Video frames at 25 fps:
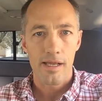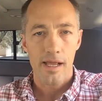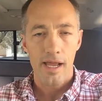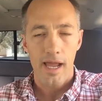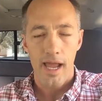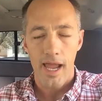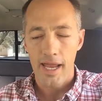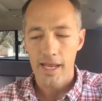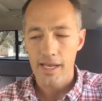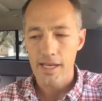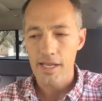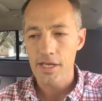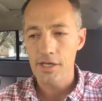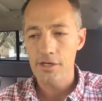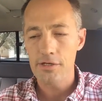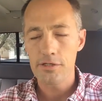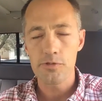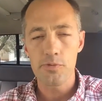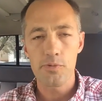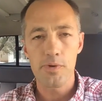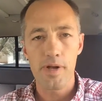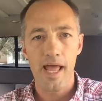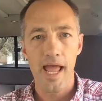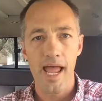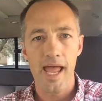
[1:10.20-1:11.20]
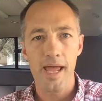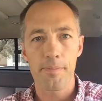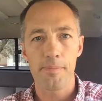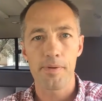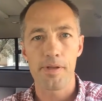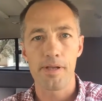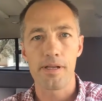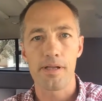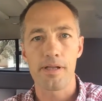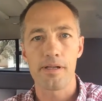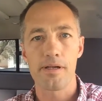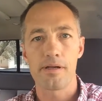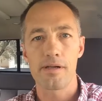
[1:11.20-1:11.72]
And here's what
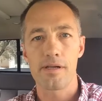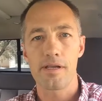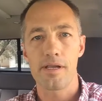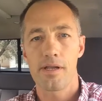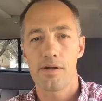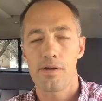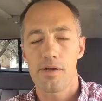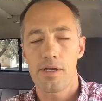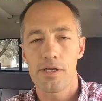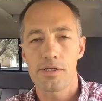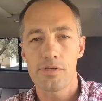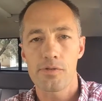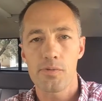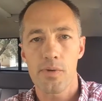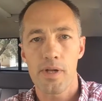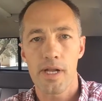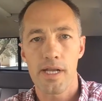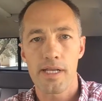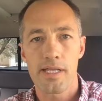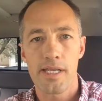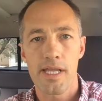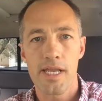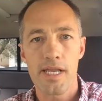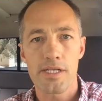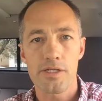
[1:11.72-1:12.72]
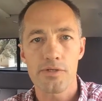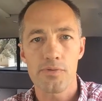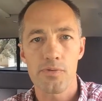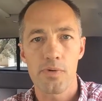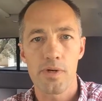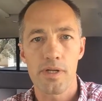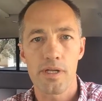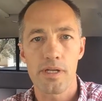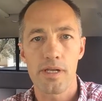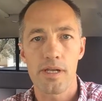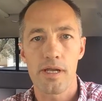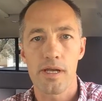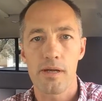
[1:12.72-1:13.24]
happened. Here's what I teach
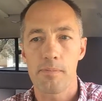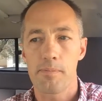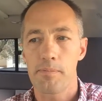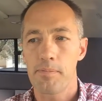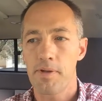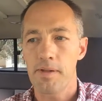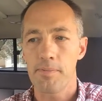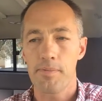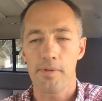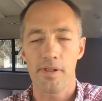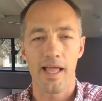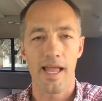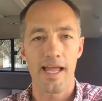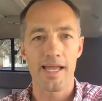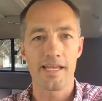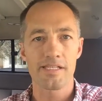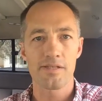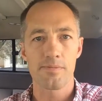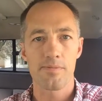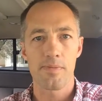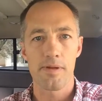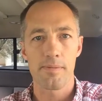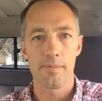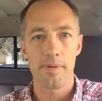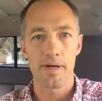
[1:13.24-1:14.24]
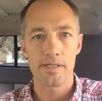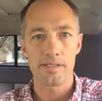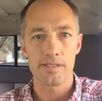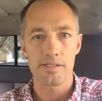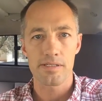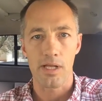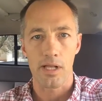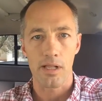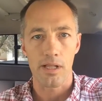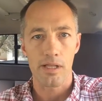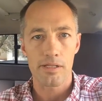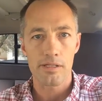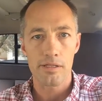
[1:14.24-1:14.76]
when people ask me about
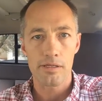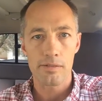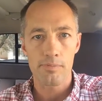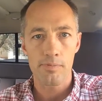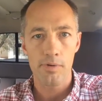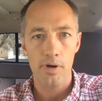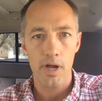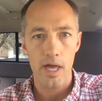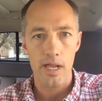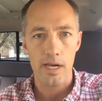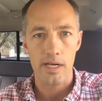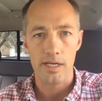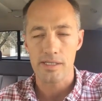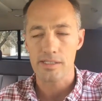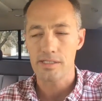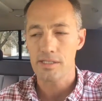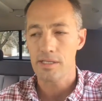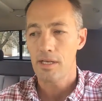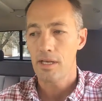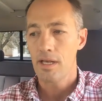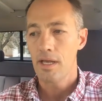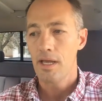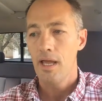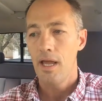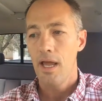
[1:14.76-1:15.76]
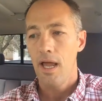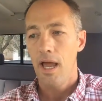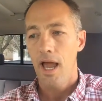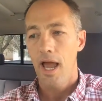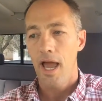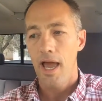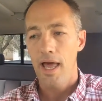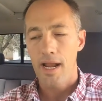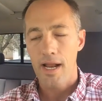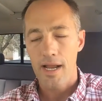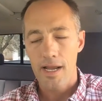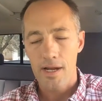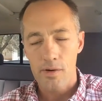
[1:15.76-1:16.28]
selling their products.
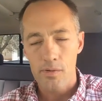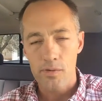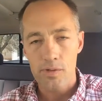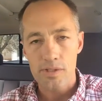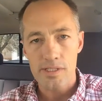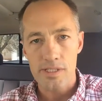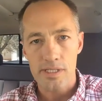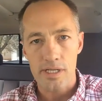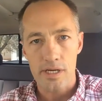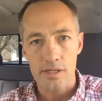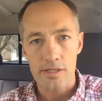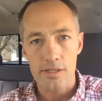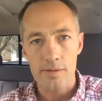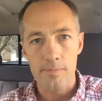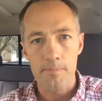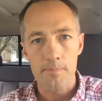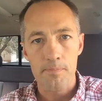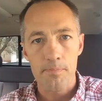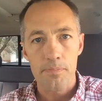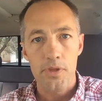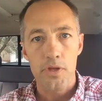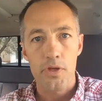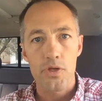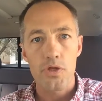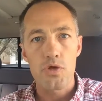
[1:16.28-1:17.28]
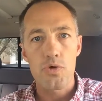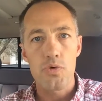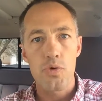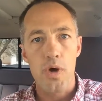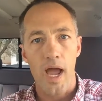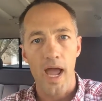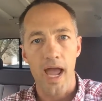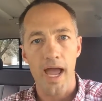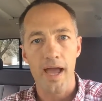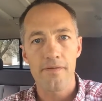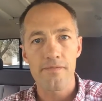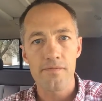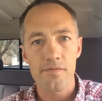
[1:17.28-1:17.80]
And I always tell them, you
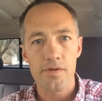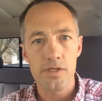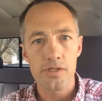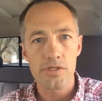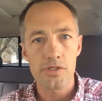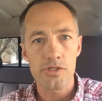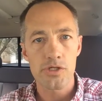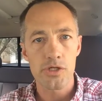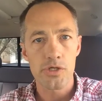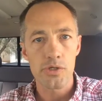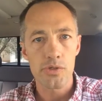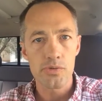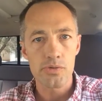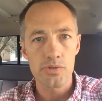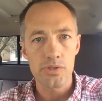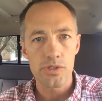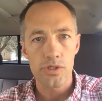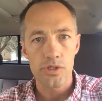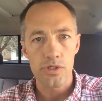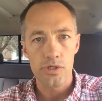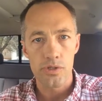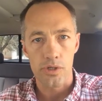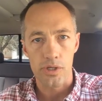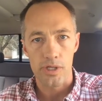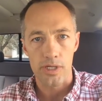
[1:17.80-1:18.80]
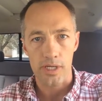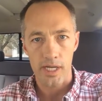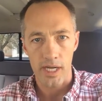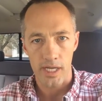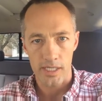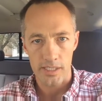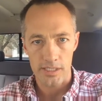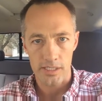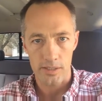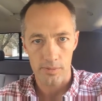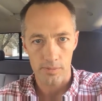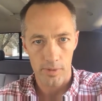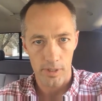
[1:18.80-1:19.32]
have to choose your
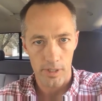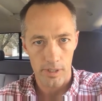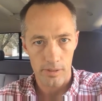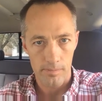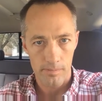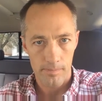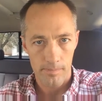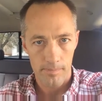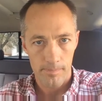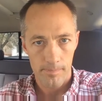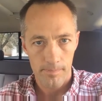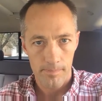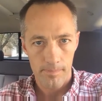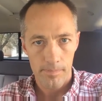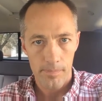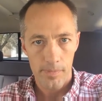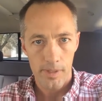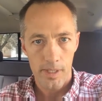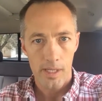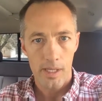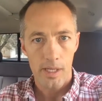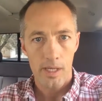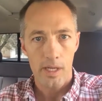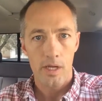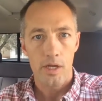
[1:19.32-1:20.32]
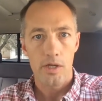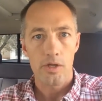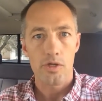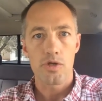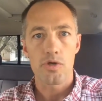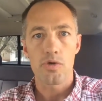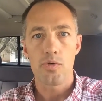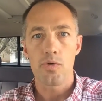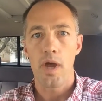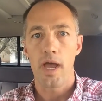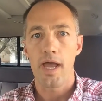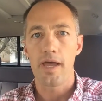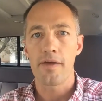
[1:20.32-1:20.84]
customer.
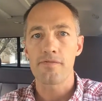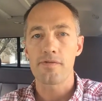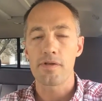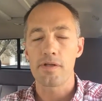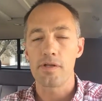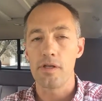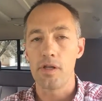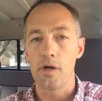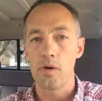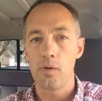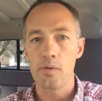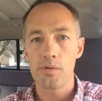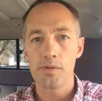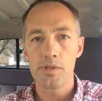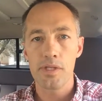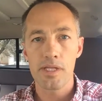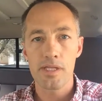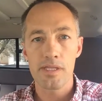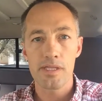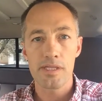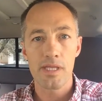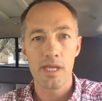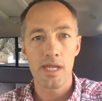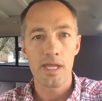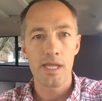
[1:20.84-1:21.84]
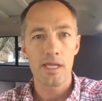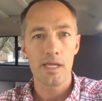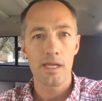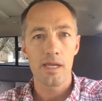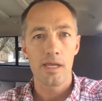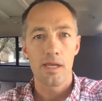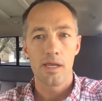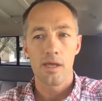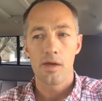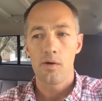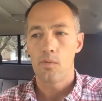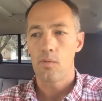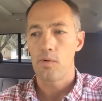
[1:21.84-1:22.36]
You have to know what they think,
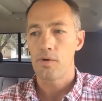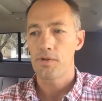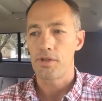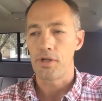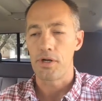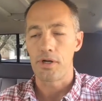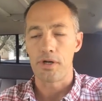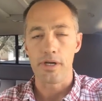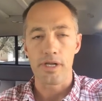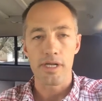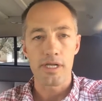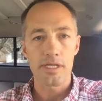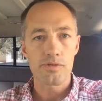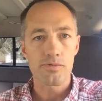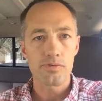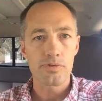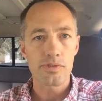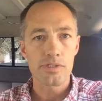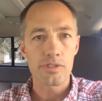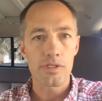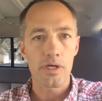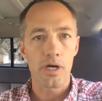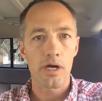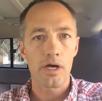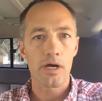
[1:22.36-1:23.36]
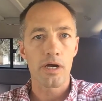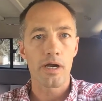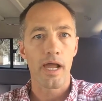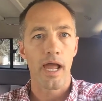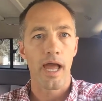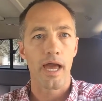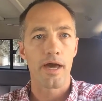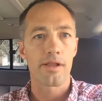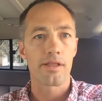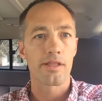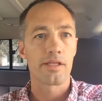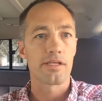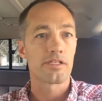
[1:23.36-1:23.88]
what their interests are,
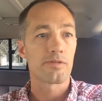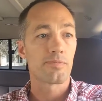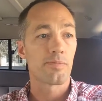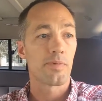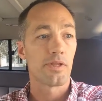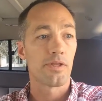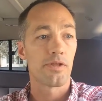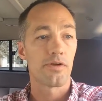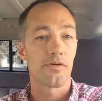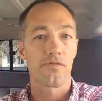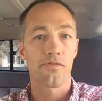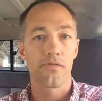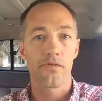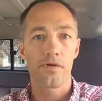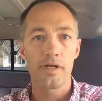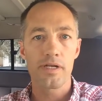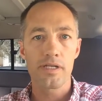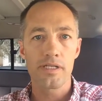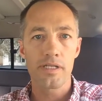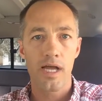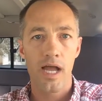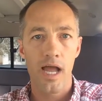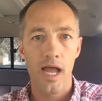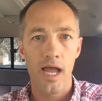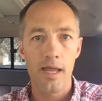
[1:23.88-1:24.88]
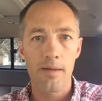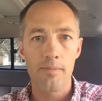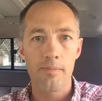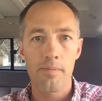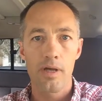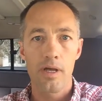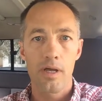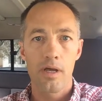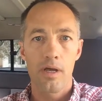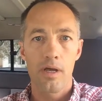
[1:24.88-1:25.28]
how do they spend their free time,